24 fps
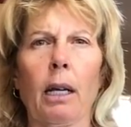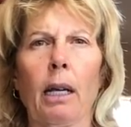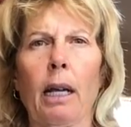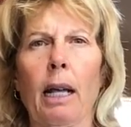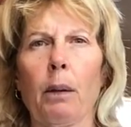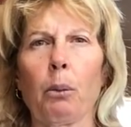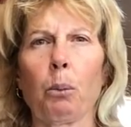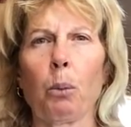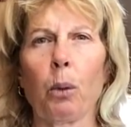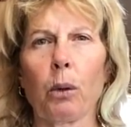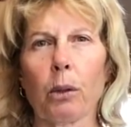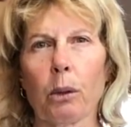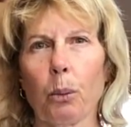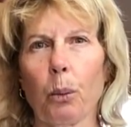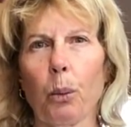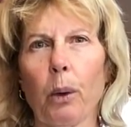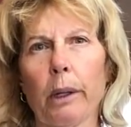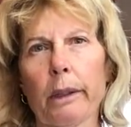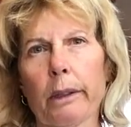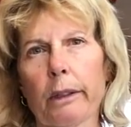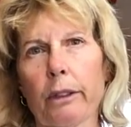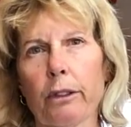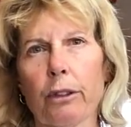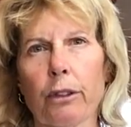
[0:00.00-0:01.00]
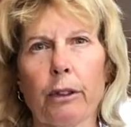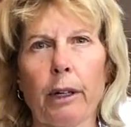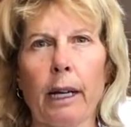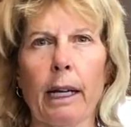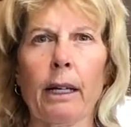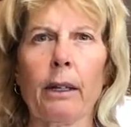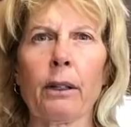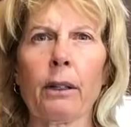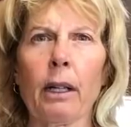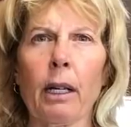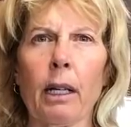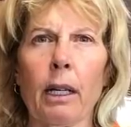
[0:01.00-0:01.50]
and wanders
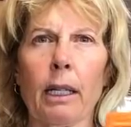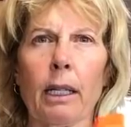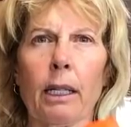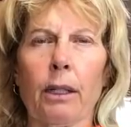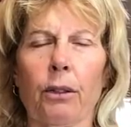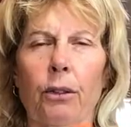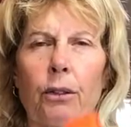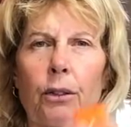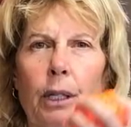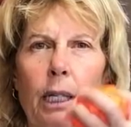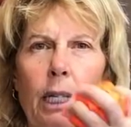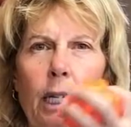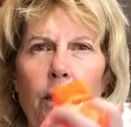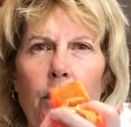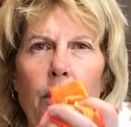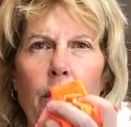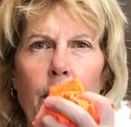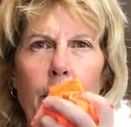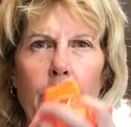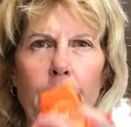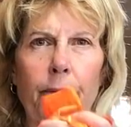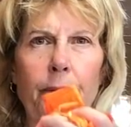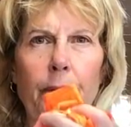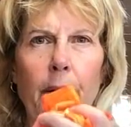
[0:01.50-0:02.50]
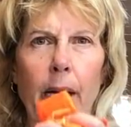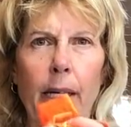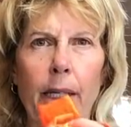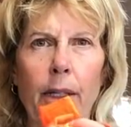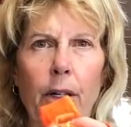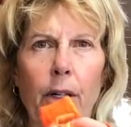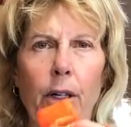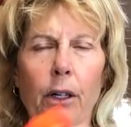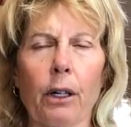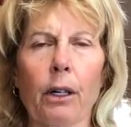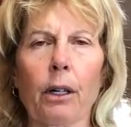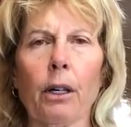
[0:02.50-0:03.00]
around, it's easy to find
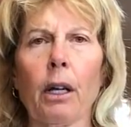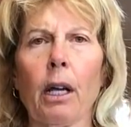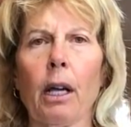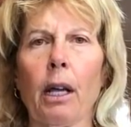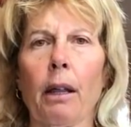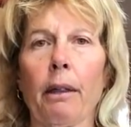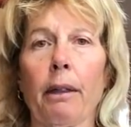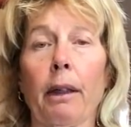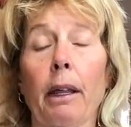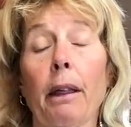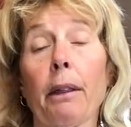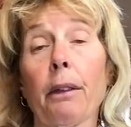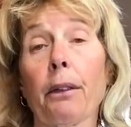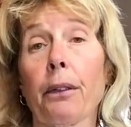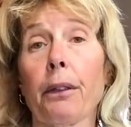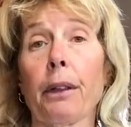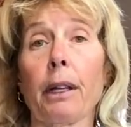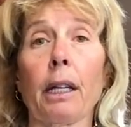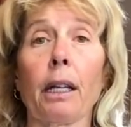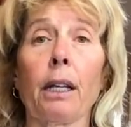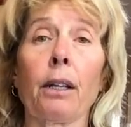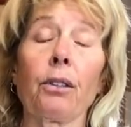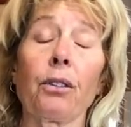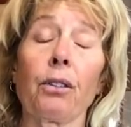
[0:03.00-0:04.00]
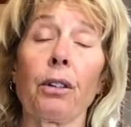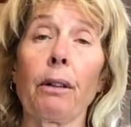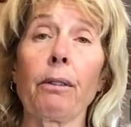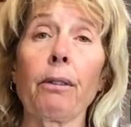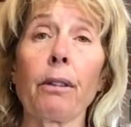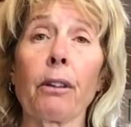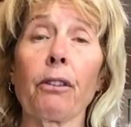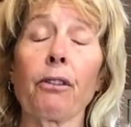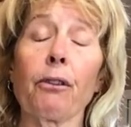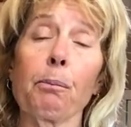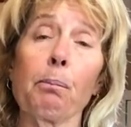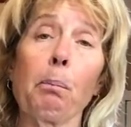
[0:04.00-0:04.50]
her. The other thing is, even
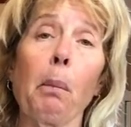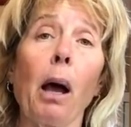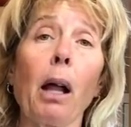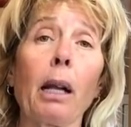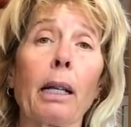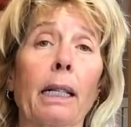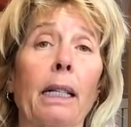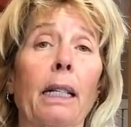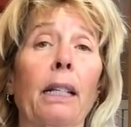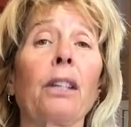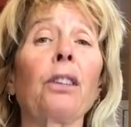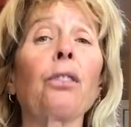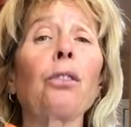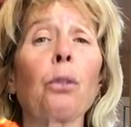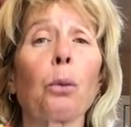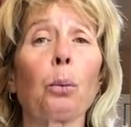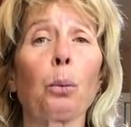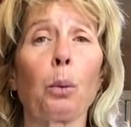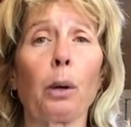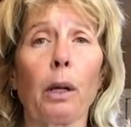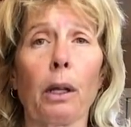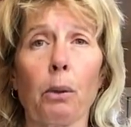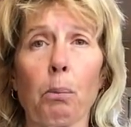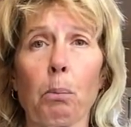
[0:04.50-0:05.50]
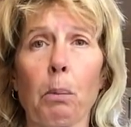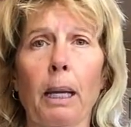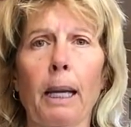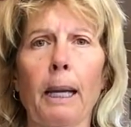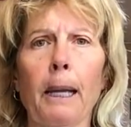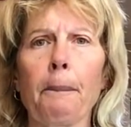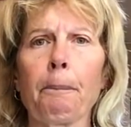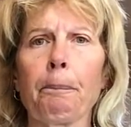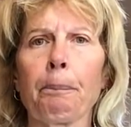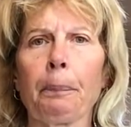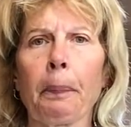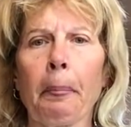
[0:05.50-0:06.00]
if Molly isn't with
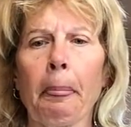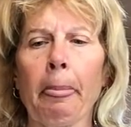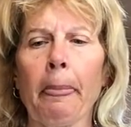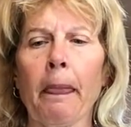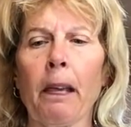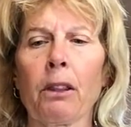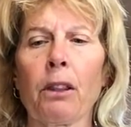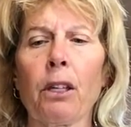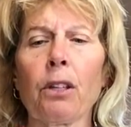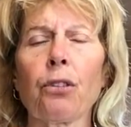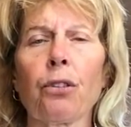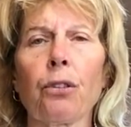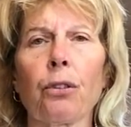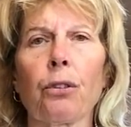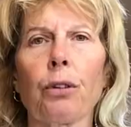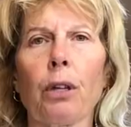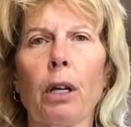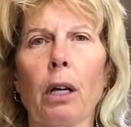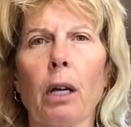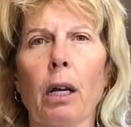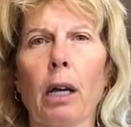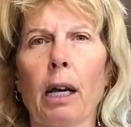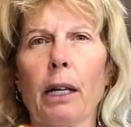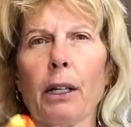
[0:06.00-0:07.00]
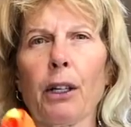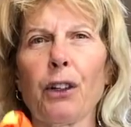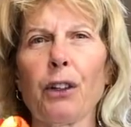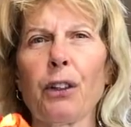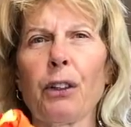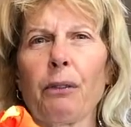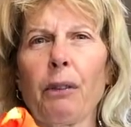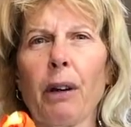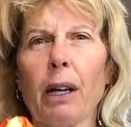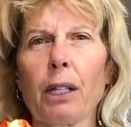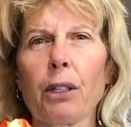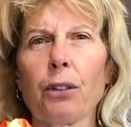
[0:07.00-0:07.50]
me, this is a good
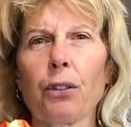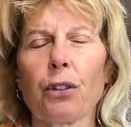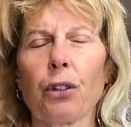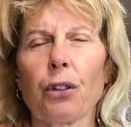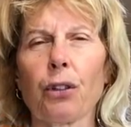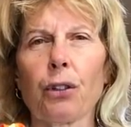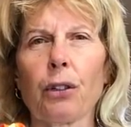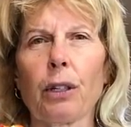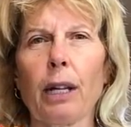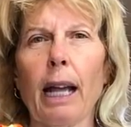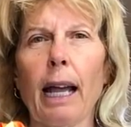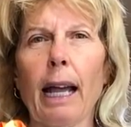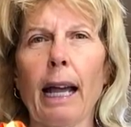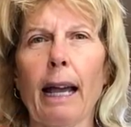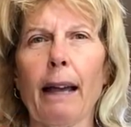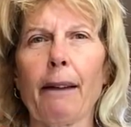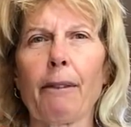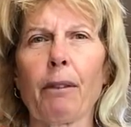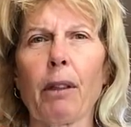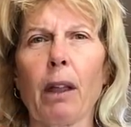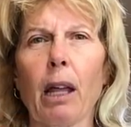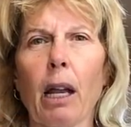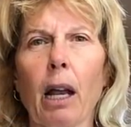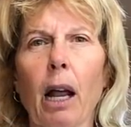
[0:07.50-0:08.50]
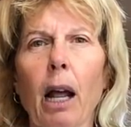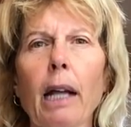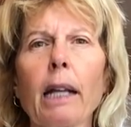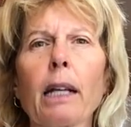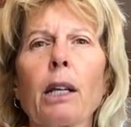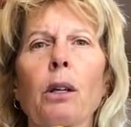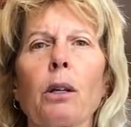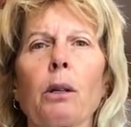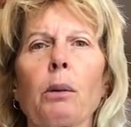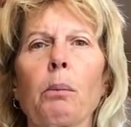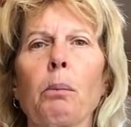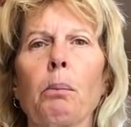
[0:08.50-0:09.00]
device just to have that I
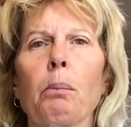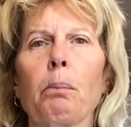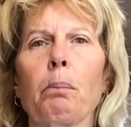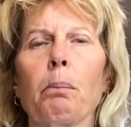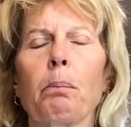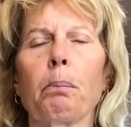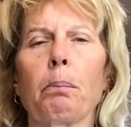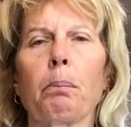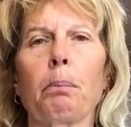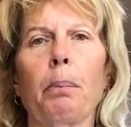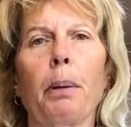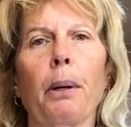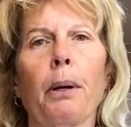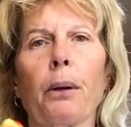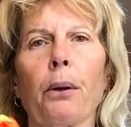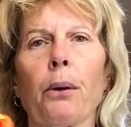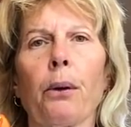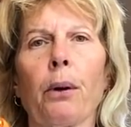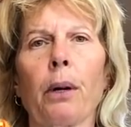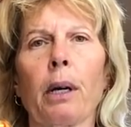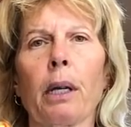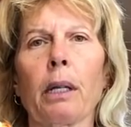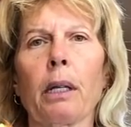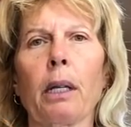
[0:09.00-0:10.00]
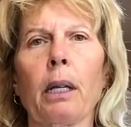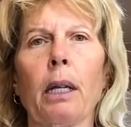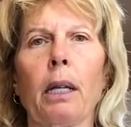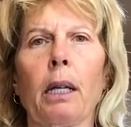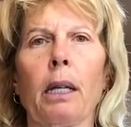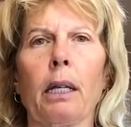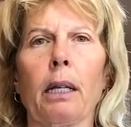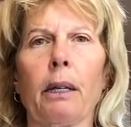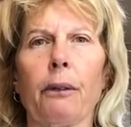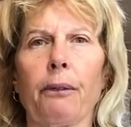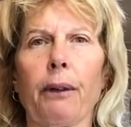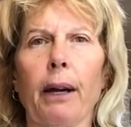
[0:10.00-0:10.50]
could put on
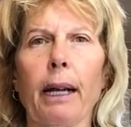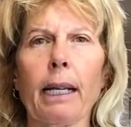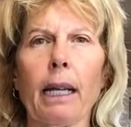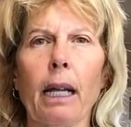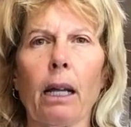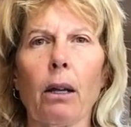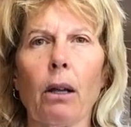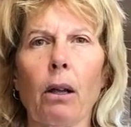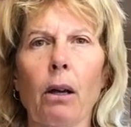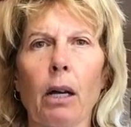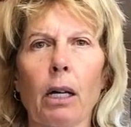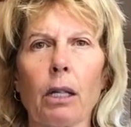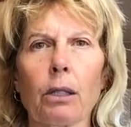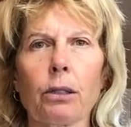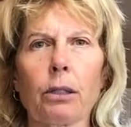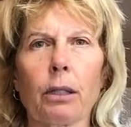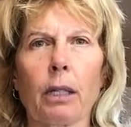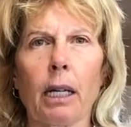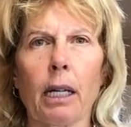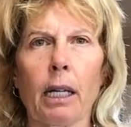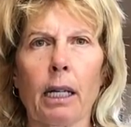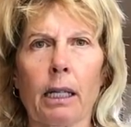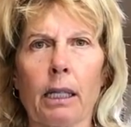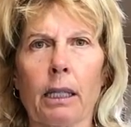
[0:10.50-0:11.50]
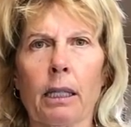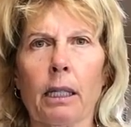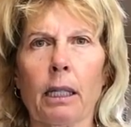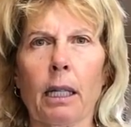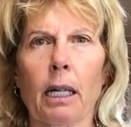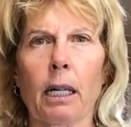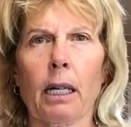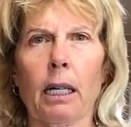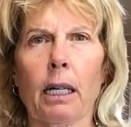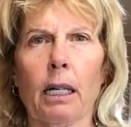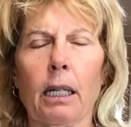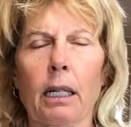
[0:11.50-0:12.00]
if I get lost and
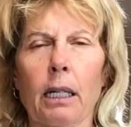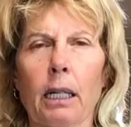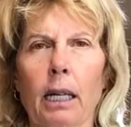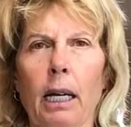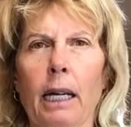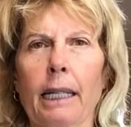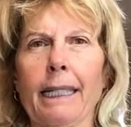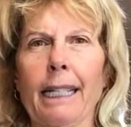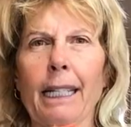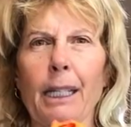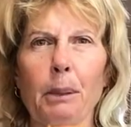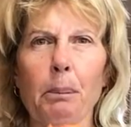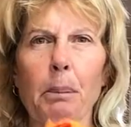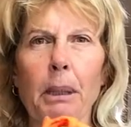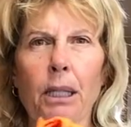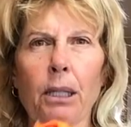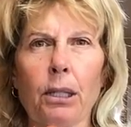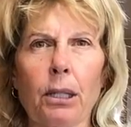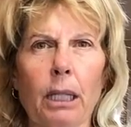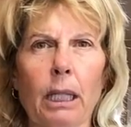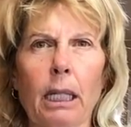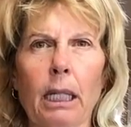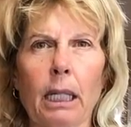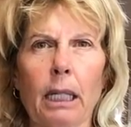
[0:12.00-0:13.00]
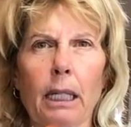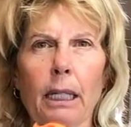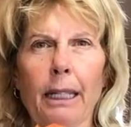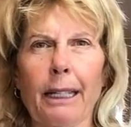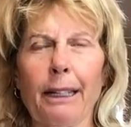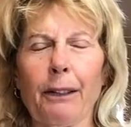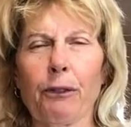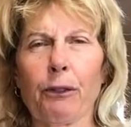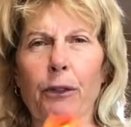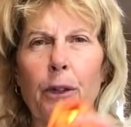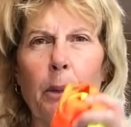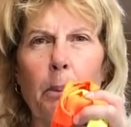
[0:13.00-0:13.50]
I need to be seen
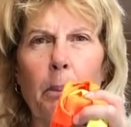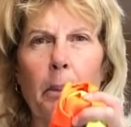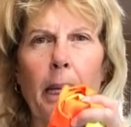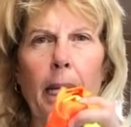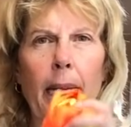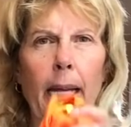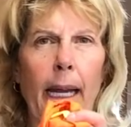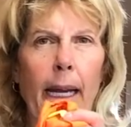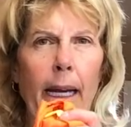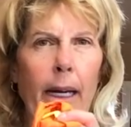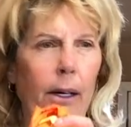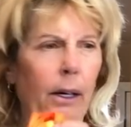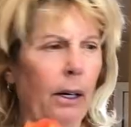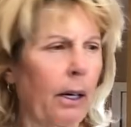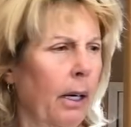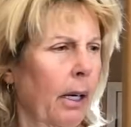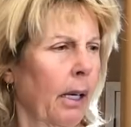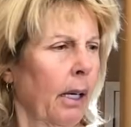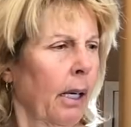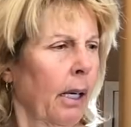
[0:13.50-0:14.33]
from the air.